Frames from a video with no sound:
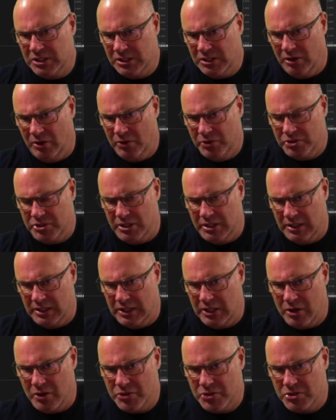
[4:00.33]
cost and the
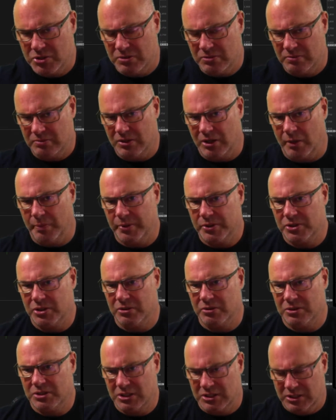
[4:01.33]
lost
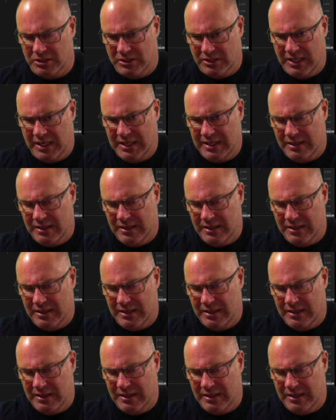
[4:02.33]
opportunities and